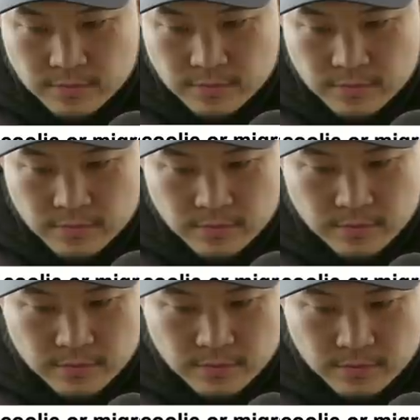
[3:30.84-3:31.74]

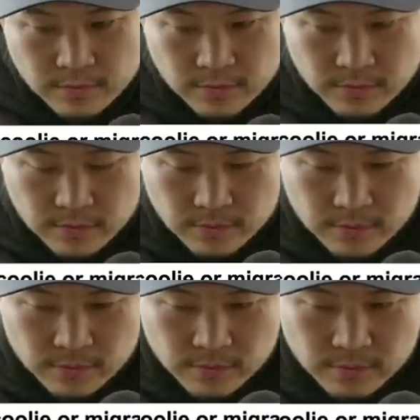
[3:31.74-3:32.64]

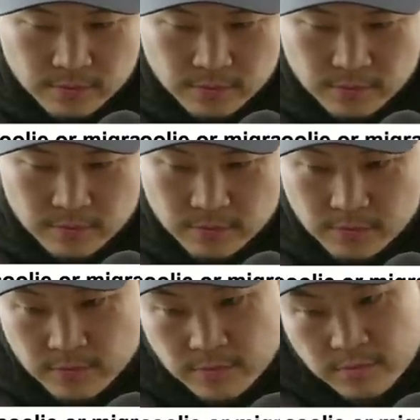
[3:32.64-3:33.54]

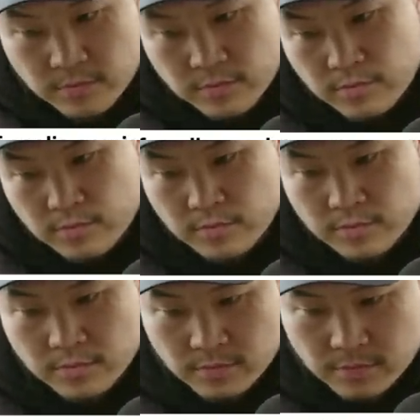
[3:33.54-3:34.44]

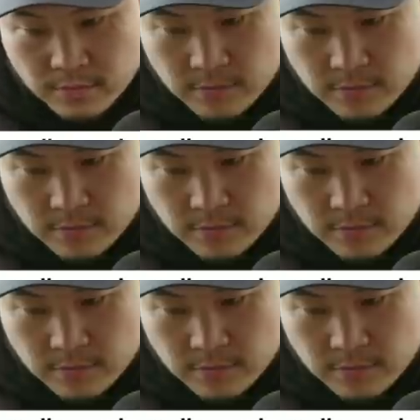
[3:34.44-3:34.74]
No words are spoken by the person on screen.